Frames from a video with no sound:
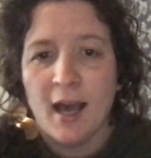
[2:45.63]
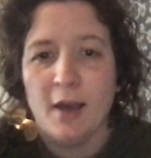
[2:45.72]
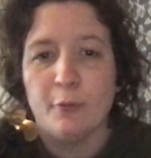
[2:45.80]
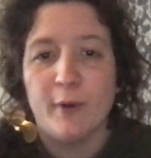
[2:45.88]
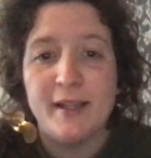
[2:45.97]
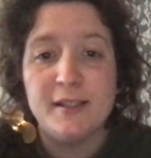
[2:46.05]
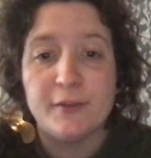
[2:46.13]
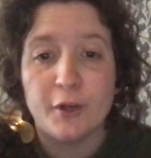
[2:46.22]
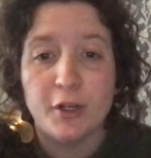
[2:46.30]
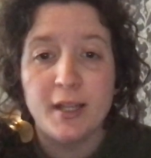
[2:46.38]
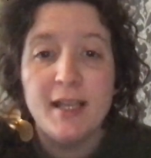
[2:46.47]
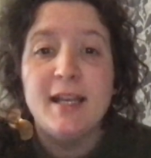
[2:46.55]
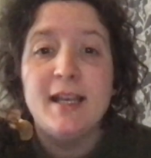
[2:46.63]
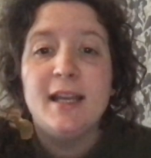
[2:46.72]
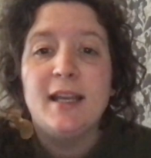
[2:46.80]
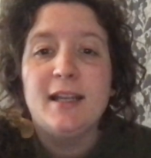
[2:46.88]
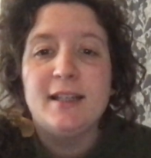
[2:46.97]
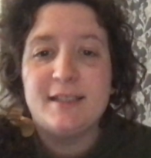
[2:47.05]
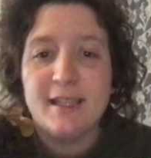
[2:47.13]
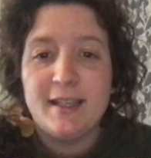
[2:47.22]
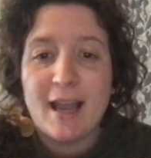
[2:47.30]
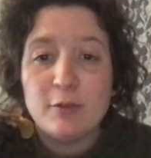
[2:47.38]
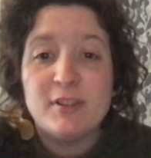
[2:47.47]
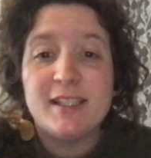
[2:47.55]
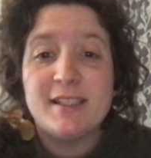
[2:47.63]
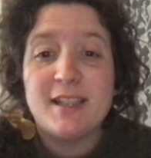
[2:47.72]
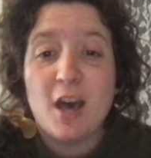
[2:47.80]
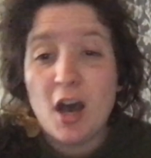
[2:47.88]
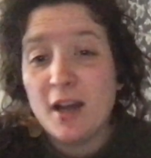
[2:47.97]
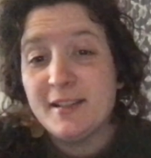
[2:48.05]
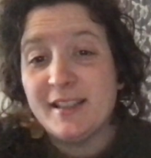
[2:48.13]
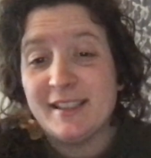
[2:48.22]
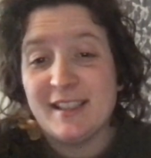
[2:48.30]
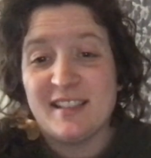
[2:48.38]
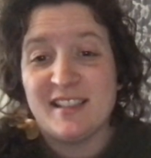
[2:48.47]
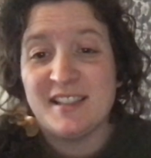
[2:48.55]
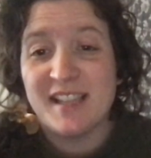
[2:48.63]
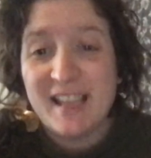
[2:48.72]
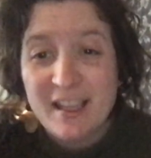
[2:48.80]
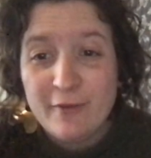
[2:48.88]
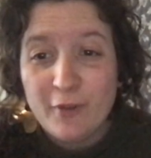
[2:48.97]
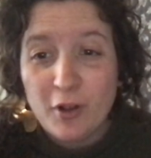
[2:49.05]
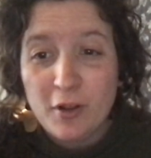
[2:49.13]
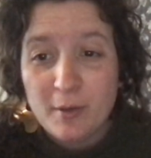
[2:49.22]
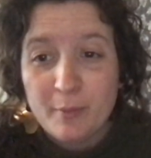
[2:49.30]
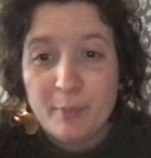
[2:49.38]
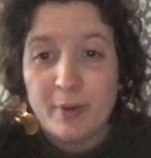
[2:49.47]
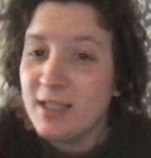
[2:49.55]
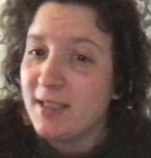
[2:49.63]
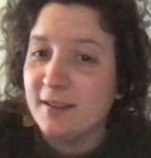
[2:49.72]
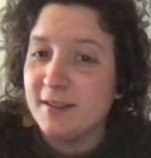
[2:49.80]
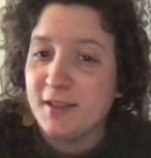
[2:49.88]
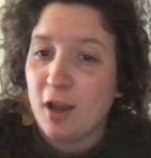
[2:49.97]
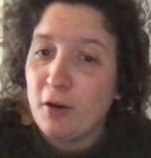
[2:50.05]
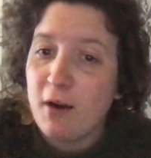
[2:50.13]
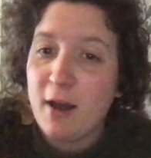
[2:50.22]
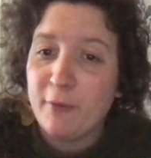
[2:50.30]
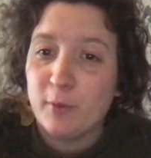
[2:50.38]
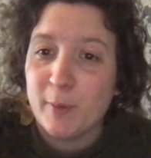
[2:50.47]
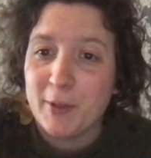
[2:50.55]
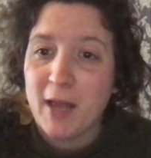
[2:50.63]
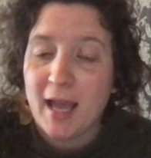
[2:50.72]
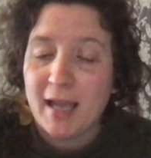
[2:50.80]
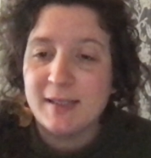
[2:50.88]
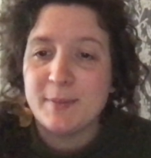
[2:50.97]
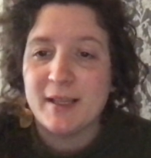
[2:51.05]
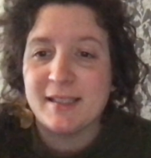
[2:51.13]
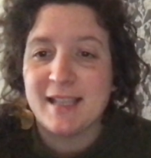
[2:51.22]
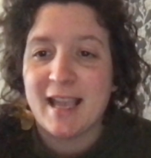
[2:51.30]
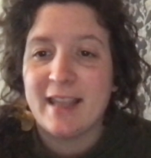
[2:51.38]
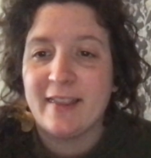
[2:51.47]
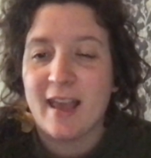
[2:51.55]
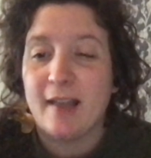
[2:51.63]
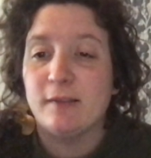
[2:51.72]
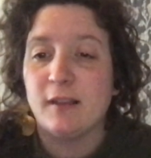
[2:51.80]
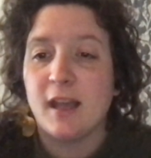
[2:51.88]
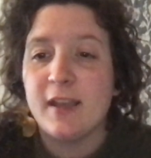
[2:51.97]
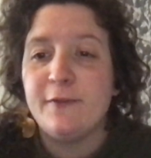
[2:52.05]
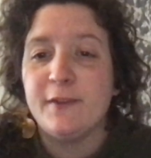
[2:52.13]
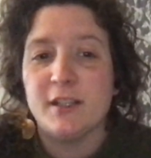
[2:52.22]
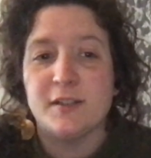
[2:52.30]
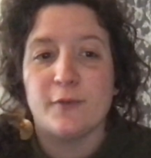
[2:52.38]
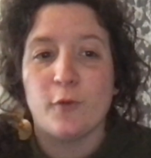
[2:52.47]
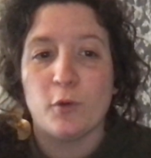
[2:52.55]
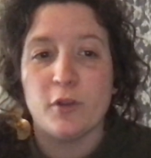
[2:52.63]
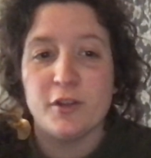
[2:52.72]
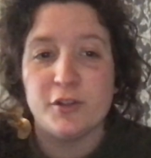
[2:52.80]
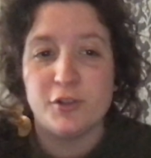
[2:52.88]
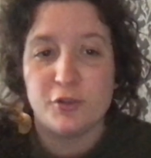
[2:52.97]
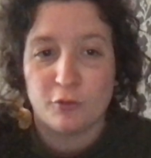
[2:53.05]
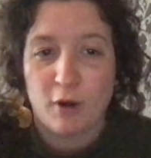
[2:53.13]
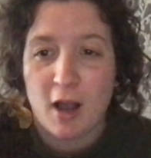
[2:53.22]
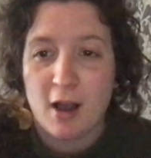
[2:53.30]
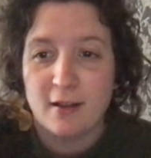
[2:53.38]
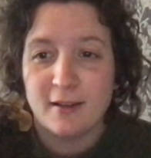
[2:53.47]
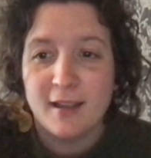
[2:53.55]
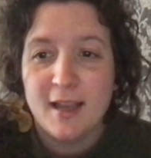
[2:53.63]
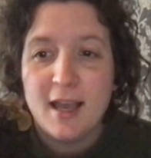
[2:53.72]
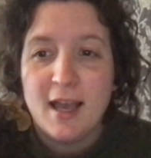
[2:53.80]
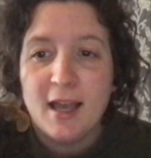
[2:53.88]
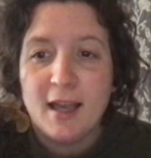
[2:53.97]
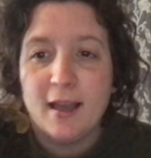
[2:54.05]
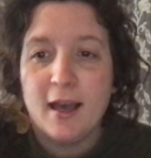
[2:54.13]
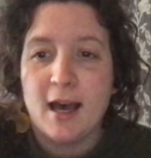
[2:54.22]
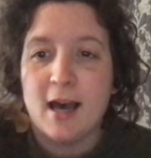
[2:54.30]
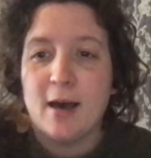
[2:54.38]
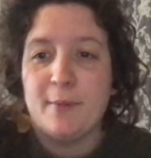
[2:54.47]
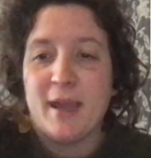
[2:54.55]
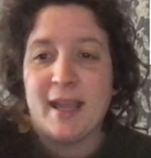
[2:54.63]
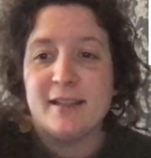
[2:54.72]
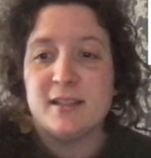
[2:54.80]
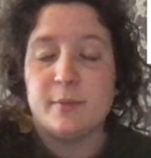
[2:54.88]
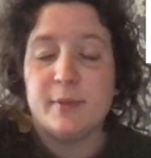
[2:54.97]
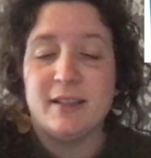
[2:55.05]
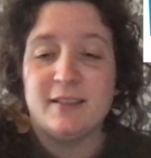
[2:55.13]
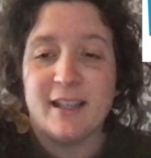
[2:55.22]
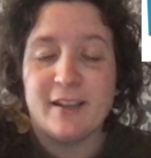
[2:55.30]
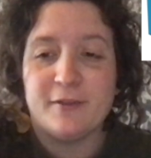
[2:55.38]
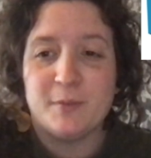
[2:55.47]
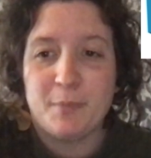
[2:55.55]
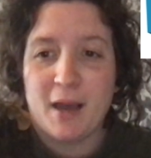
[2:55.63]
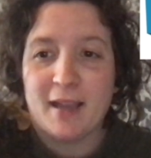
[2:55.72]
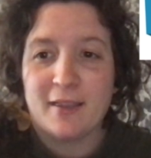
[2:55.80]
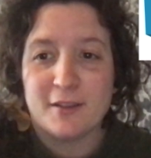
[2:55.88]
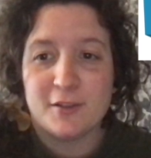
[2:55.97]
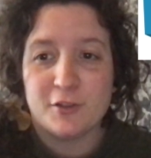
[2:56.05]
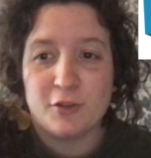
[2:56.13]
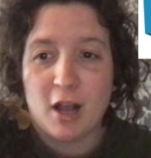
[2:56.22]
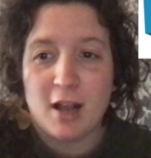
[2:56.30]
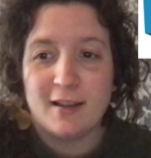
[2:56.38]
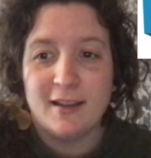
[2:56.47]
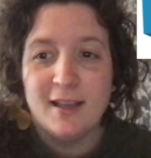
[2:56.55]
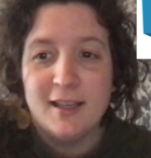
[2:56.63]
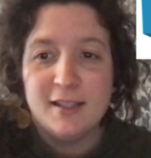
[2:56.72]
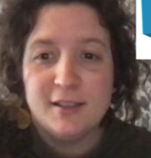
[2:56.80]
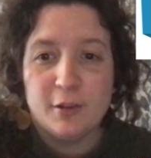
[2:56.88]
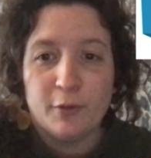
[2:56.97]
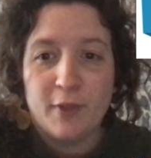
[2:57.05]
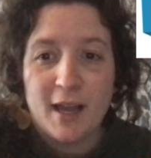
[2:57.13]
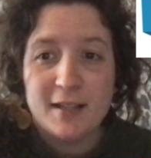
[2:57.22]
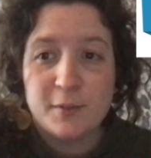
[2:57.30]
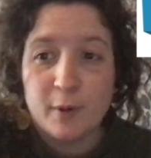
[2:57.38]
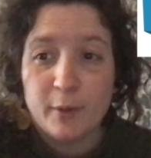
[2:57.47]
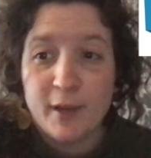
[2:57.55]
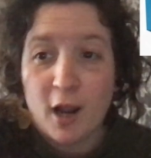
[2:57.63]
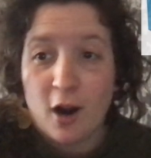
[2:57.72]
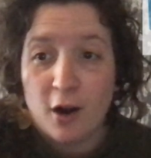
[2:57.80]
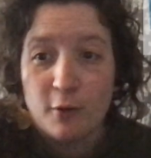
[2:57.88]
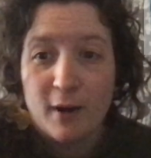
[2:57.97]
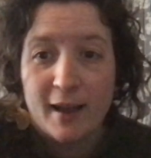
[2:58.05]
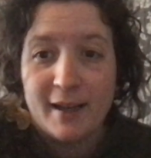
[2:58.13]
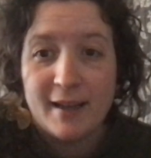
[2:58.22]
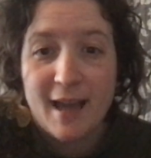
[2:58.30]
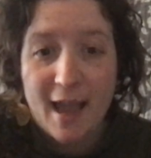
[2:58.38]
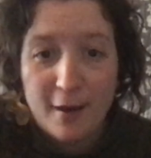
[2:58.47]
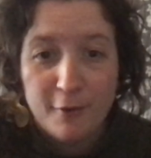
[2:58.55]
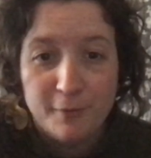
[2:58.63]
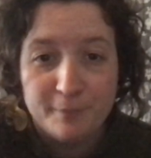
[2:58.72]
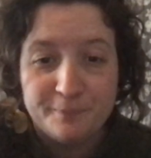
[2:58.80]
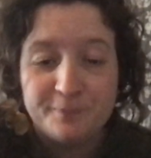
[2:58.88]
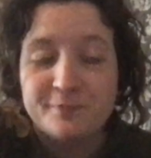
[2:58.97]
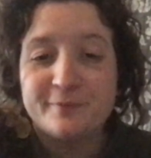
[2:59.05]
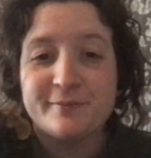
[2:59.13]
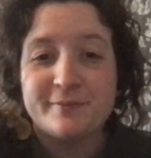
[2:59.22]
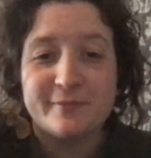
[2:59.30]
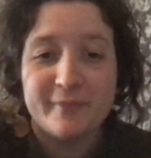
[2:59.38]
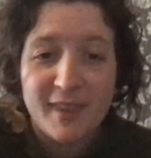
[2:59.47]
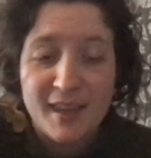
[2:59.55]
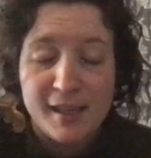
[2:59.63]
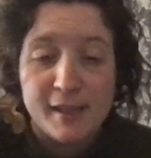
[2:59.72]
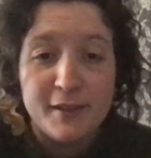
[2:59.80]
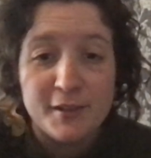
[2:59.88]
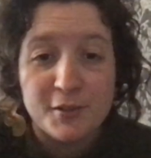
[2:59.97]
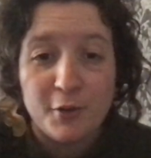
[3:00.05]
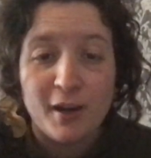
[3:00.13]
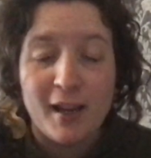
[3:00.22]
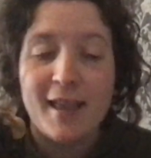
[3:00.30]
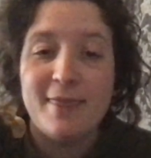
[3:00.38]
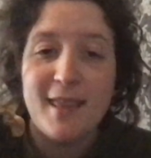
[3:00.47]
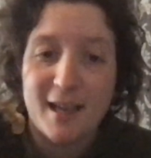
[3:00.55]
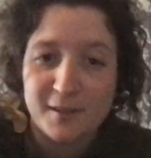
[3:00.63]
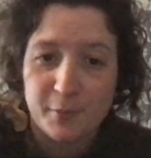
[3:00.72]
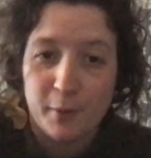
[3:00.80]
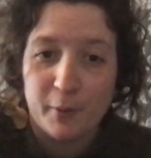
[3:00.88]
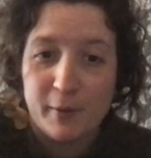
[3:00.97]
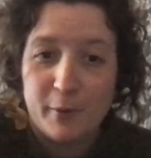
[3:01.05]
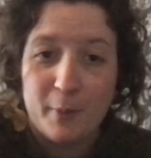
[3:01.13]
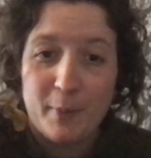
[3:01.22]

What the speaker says: Rainsford denounces the hunt. He says it's evil, but Zaroff replies by saying that life is for the strong and to be lived by the strong. So that's where we are right now in the story, and that's where we will